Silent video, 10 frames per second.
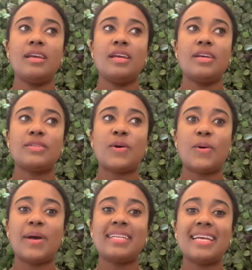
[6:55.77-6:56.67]

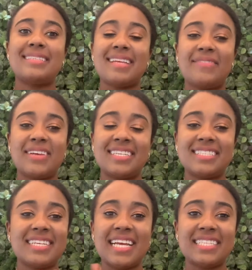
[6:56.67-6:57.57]
So it's
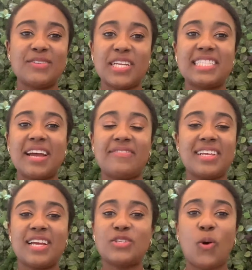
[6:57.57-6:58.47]
definitely
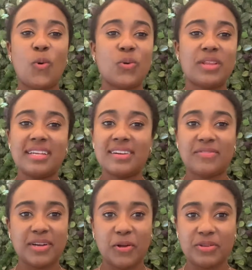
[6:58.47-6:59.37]
a totally
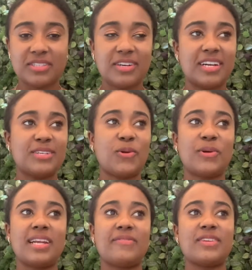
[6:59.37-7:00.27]
different culture, a totally
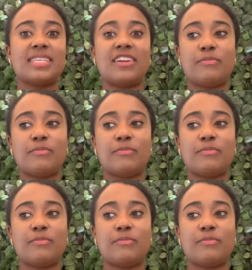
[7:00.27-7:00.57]
different set of